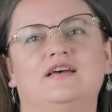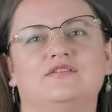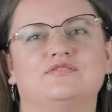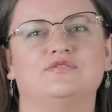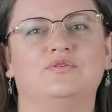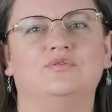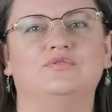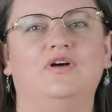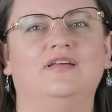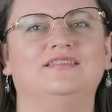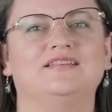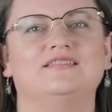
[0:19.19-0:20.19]
So
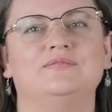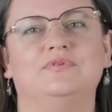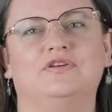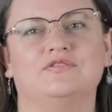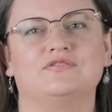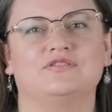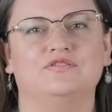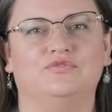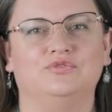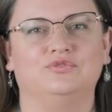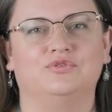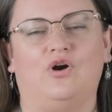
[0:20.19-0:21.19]
not the typical
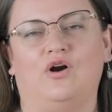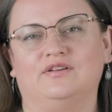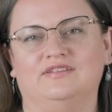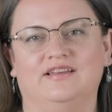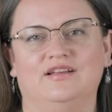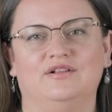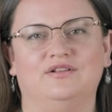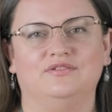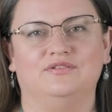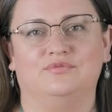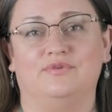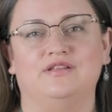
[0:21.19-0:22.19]
seafood
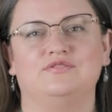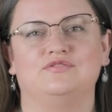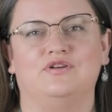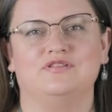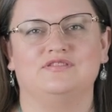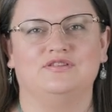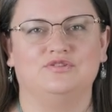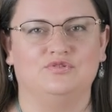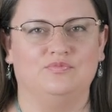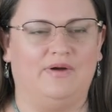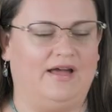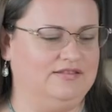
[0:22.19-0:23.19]
cocktail, the red sauce that
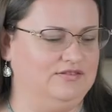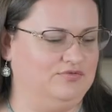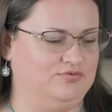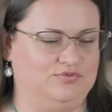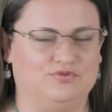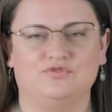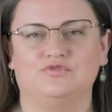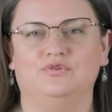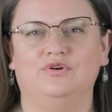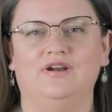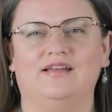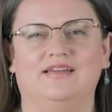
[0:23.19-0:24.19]
you buy at the food
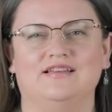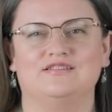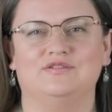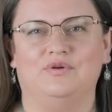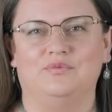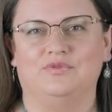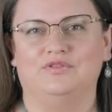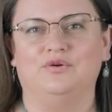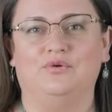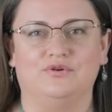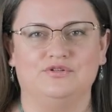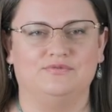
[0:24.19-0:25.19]
store, I guess the one with the
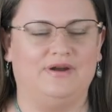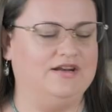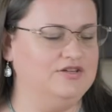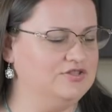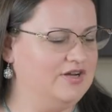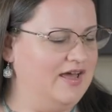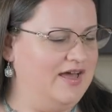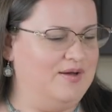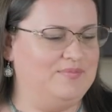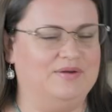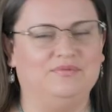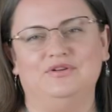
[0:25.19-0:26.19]
horseradish,
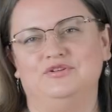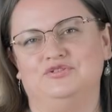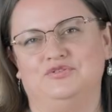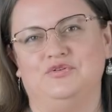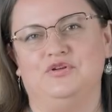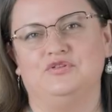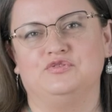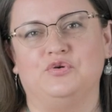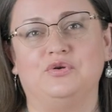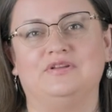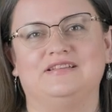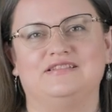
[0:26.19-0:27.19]
but I'm going to show you a
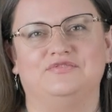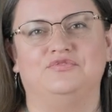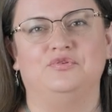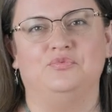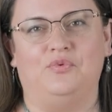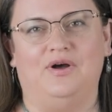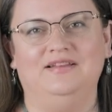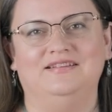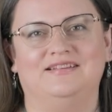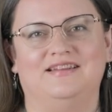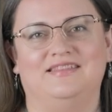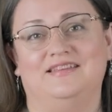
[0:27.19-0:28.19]
totally different one
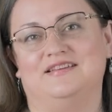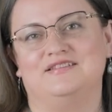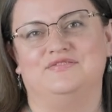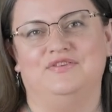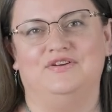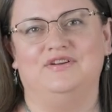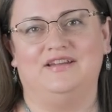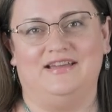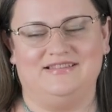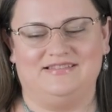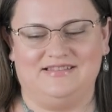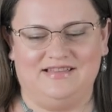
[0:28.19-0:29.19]
that I think is very nice.